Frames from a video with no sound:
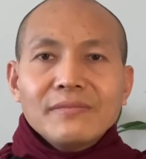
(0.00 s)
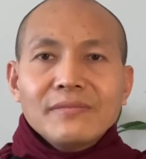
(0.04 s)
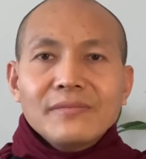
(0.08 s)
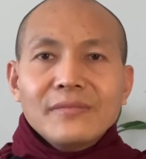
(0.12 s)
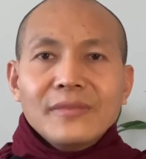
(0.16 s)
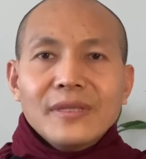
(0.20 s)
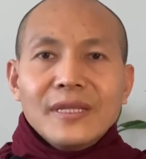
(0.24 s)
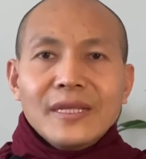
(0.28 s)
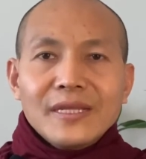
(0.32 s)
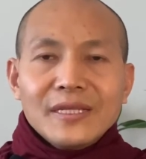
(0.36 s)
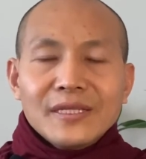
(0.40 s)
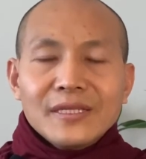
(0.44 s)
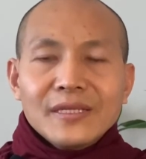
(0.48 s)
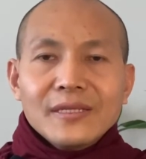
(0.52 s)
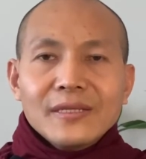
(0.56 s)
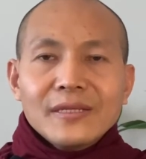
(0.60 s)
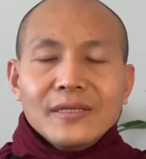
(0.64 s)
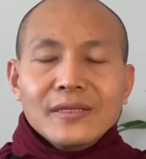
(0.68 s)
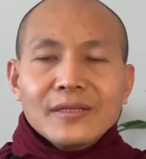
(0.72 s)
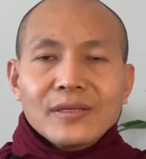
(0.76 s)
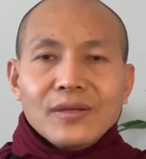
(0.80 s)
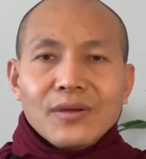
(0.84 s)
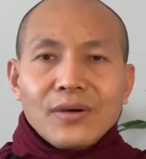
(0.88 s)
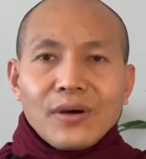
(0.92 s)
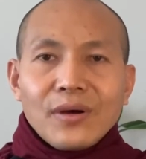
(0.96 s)
This is
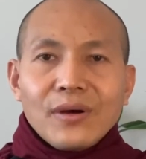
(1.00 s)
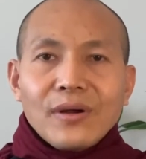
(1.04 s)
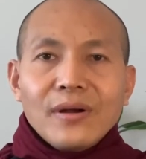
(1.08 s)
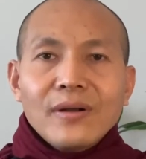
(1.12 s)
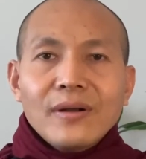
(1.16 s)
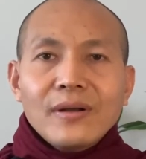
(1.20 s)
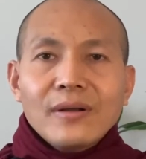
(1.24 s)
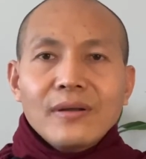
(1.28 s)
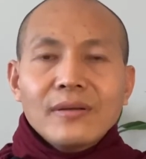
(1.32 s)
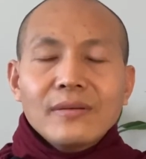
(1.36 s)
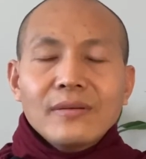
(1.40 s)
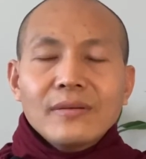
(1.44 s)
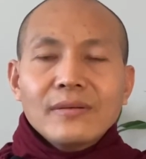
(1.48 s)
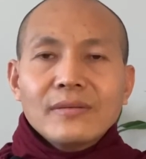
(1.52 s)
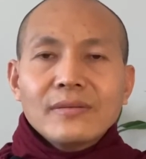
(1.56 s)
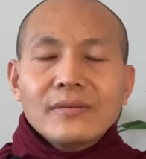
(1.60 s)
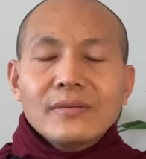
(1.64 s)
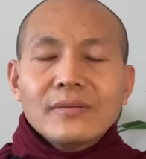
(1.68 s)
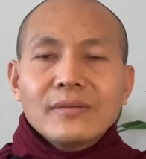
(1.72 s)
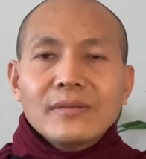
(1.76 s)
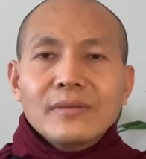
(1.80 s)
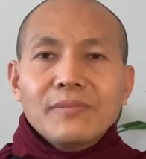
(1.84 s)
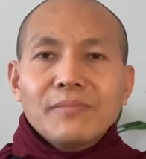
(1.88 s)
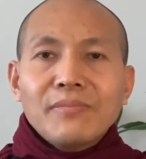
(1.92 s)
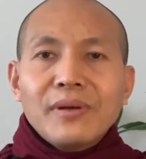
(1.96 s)
called
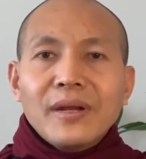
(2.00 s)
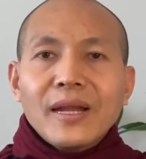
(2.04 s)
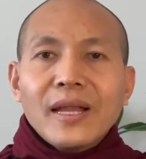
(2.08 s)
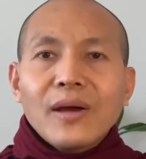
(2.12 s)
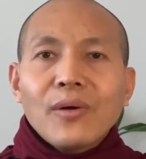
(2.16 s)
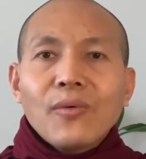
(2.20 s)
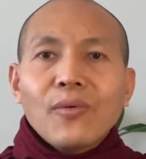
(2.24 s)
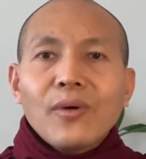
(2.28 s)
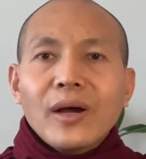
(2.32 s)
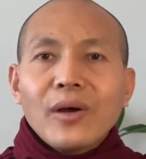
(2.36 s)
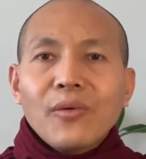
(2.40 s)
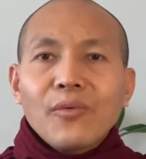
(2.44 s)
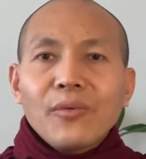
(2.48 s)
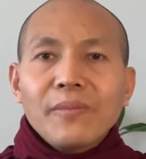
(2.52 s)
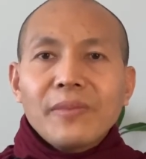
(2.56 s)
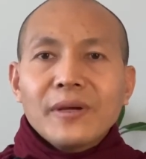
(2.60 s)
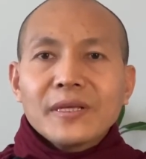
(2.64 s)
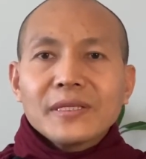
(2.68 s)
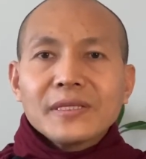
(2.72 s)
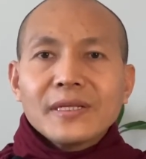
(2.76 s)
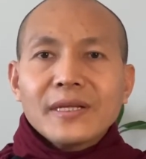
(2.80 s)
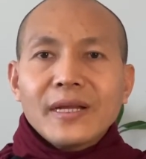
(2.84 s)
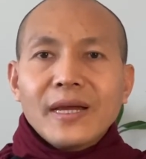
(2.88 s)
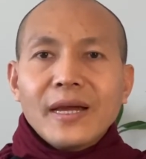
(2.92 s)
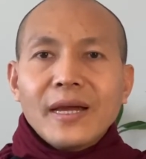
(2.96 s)
Blawa
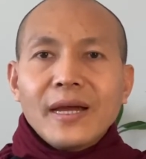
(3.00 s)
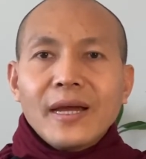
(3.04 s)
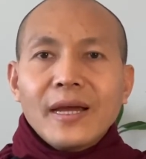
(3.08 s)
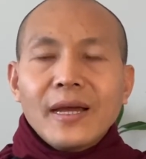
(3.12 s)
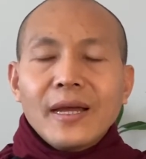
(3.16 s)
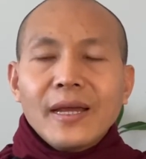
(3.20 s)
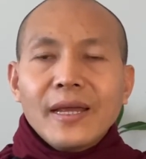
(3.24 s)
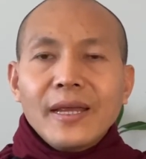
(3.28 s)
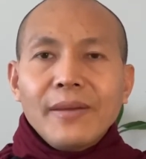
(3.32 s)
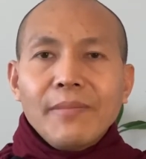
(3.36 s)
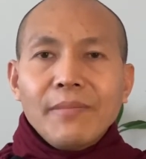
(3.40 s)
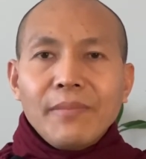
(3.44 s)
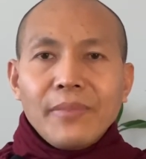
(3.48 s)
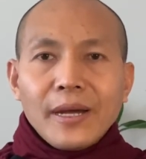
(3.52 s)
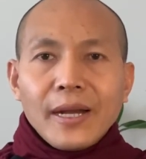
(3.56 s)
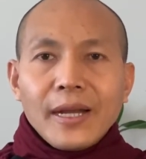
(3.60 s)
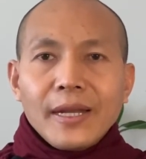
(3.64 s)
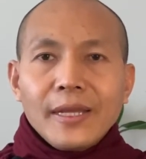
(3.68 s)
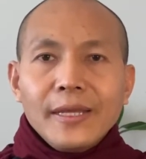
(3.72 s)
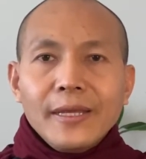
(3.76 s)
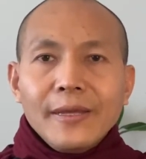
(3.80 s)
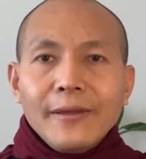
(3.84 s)
Vipassana in Pali.